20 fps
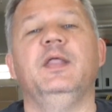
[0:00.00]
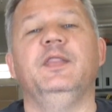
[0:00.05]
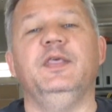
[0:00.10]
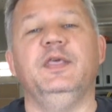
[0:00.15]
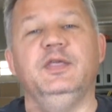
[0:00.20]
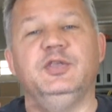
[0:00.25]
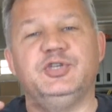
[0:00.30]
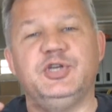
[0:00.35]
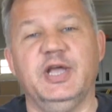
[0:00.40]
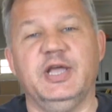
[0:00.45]

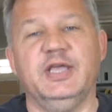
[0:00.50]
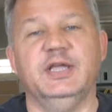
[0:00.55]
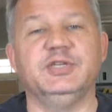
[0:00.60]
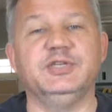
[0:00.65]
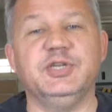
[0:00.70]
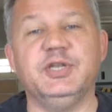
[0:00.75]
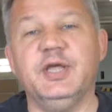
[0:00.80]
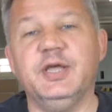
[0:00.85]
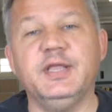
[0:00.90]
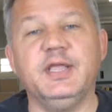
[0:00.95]
The check
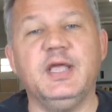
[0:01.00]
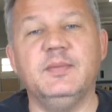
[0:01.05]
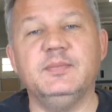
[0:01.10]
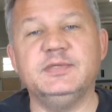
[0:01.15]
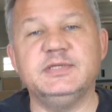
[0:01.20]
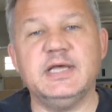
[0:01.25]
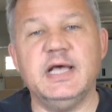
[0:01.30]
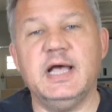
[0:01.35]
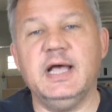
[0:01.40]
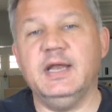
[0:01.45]
engine light
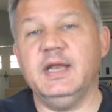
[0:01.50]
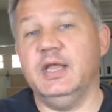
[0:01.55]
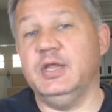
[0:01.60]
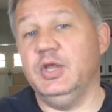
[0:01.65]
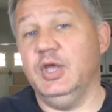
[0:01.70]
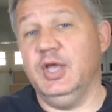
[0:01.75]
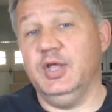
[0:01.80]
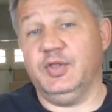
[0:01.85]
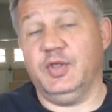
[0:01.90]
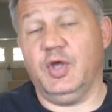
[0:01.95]
comes on and
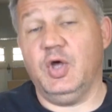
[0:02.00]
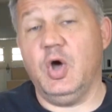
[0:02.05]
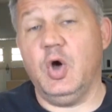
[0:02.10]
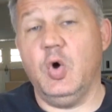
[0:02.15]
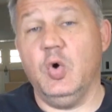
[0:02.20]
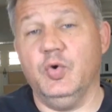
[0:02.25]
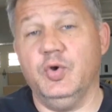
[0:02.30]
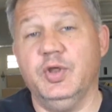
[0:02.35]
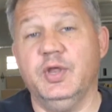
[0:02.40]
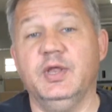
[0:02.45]
you get the
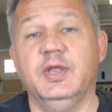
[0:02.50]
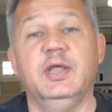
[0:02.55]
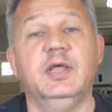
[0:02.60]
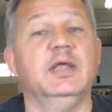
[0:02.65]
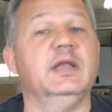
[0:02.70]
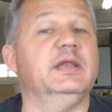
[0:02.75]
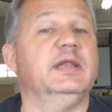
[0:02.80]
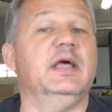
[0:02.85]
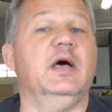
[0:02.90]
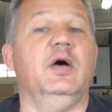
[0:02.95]
code.
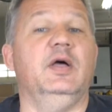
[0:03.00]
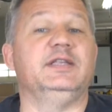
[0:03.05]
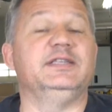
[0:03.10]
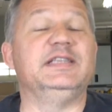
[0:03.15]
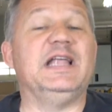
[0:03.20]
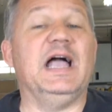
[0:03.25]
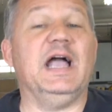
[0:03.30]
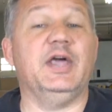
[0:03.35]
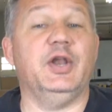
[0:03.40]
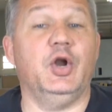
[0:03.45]
Now, it's
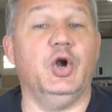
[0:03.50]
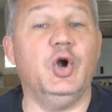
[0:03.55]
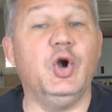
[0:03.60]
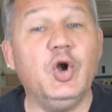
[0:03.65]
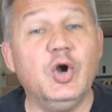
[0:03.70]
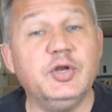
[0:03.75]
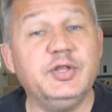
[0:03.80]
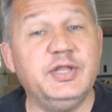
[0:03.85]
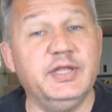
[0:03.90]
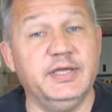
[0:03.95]
not going to
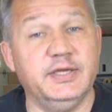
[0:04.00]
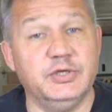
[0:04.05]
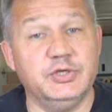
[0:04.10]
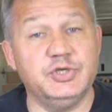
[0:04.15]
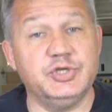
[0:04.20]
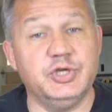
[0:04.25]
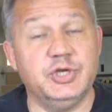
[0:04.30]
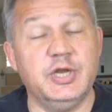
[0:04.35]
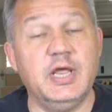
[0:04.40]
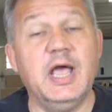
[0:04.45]
hurt the
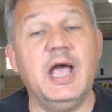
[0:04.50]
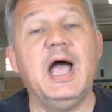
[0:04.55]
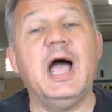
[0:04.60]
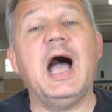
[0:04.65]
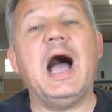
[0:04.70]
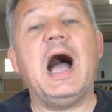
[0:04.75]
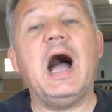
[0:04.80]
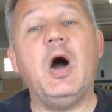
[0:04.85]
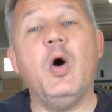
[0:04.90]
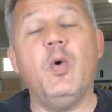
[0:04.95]
engine.
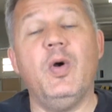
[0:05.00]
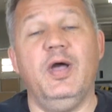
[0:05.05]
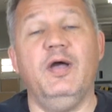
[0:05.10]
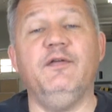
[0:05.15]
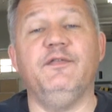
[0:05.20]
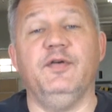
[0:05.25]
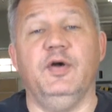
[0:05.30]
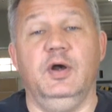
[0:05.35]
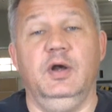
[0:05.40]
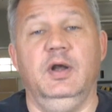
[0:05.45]

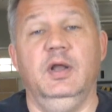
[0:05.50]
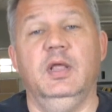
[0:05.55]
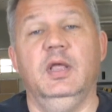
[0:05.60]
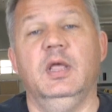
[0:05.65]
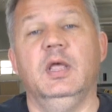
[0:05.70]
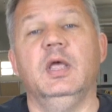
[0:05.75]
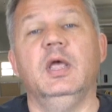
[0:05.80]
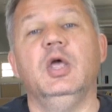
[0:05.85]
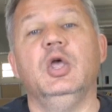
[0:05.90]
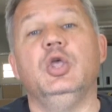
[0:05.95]
However,
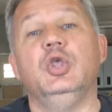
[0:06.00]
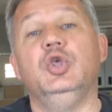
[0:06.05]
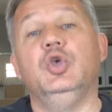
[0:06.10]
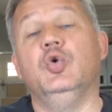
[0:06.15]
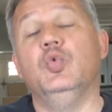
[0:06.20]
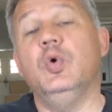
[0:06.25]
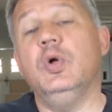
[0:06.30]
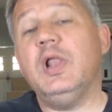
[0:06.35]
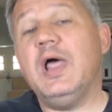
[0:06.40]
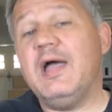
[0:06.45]
you
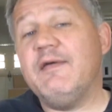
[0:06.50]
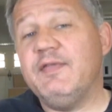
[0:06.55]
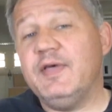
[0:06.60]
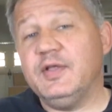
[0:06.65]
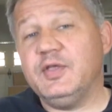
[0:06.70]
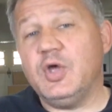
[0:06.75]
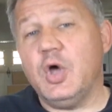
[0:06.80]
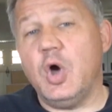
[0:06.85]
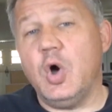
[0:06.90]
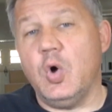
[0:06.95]
will have
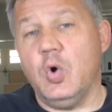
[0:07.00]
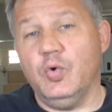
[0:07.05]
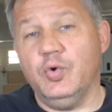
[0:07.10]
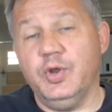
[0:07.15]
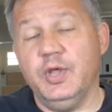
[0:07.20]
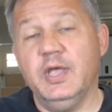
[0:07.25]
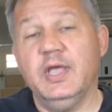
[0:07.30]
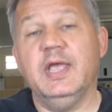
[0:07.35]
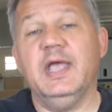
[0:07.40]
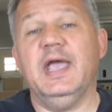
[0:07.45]
that code.
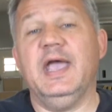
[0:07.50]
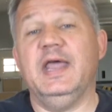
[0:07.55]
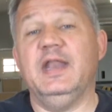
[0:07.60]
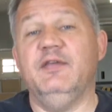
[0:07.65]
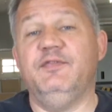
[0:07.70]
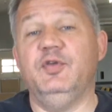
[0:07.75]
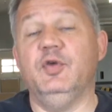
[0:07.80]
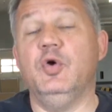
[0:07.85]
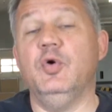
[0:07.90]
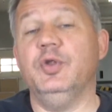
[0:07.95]
And
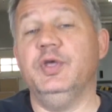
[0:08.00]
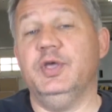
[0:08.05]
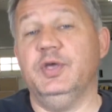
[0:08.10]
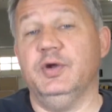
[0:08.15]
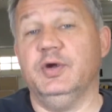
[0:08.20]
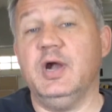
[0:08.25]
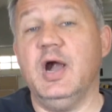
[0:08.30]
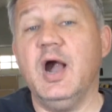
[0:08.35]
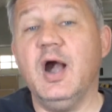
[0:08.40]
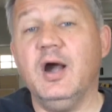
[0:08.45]
if you go to
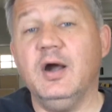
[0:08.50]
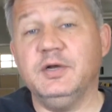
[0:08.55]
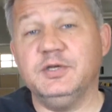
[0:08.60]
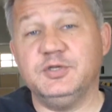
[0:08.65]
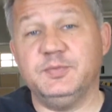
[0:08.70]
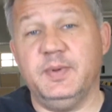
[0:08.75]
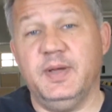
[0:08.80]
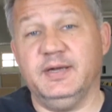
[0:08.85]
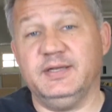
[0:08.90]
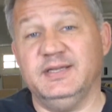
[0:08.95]
your car
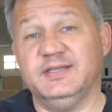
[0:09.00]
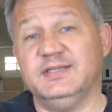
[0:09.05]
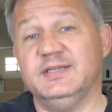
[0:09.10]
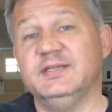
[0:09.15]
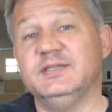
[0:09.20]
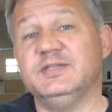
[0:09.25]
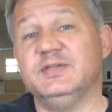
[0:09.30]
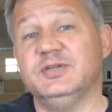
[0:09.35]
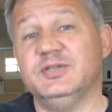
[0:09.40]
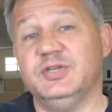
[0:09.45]
inspected,
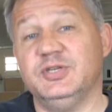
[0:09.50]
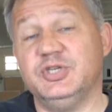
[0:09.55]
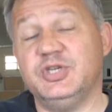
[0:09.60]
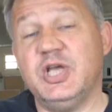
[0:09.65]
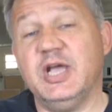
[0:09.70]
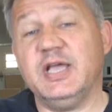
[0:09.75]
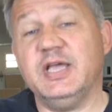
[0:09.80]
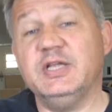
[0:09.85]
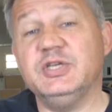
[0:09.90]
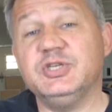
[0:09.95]
since there's a
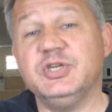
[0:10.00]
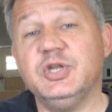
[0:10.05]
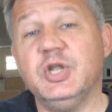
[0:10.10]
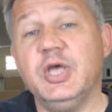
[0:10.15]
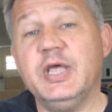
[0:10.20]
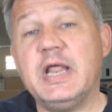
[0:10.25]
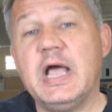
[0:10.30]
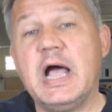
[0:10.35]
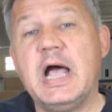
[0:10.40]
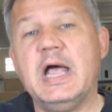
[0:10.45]
check engine
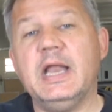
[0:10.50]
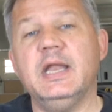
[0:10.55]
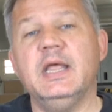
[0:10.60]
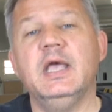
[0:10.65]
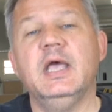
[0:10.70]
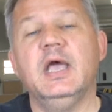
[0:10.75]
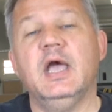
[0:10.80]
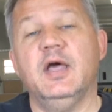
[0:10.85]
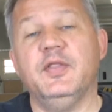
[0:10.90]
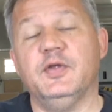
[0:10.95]
light on
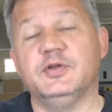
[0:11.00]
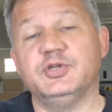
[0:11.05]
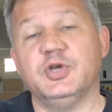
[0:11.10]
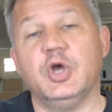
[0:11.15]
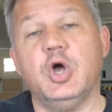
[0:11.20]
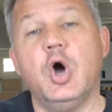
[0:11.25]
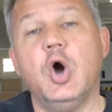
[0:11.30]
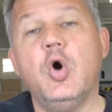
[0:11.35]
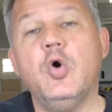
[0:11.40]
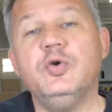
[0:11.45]
and there's a
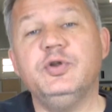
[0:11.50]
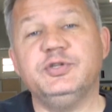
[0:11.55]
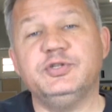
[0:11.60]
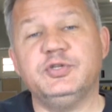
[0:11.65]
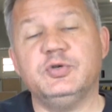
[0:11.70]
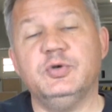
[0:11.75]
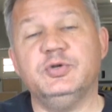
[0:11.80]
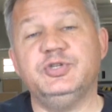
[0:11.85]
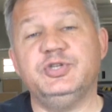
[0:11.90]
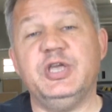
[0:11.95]
code
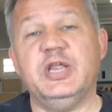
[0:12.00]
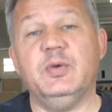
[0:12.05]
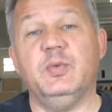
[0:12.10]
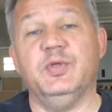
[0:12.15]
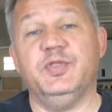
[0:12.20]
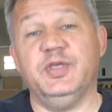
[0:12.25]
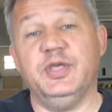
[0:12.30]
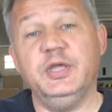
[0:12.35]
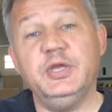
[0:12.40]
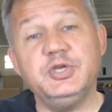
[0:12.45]
associated
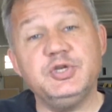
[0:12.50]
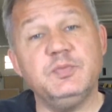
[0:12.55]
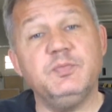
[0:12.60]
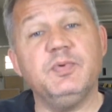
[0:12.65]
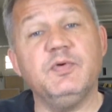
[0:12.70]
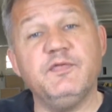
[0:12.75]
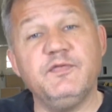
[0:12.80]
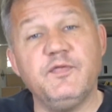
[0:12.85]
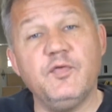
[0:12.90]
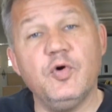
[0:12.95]
with engine
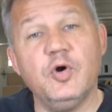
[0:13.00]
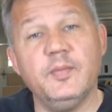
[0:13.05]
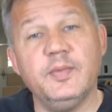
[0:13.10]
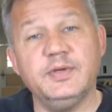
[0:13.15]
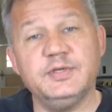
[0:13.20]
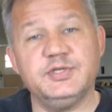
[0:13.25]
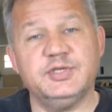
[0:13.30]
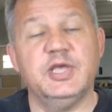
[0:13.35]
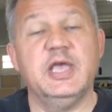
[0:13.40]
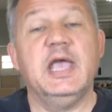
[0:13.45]

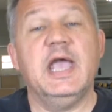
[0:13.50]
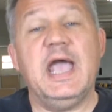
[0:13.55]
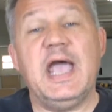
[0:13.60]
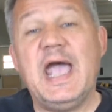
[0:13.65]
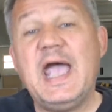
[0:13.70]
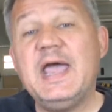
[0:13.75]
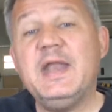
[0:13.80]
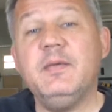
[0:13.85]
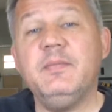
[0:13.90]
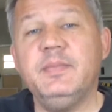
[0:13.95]
performance
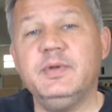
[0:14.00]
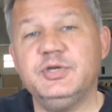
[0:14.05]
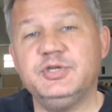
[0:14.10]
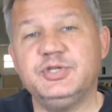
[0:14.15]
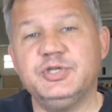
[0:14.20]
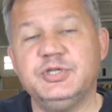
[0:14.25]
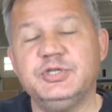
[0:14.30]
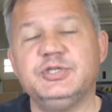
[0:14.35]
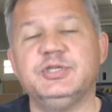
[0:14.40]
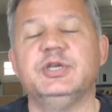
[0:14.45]
and
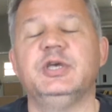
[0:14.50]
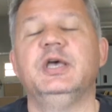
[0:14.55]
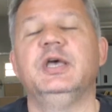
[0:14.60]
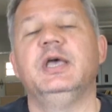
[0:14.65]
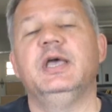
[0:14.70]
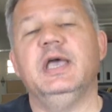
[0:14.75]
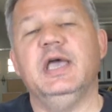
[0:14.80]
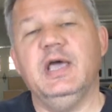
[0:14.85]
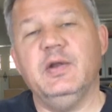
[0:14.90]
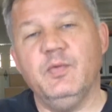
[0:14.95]
emissions,
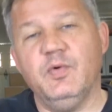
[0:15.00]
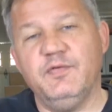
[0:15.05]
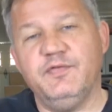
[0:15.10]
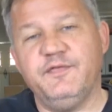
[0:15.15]
it will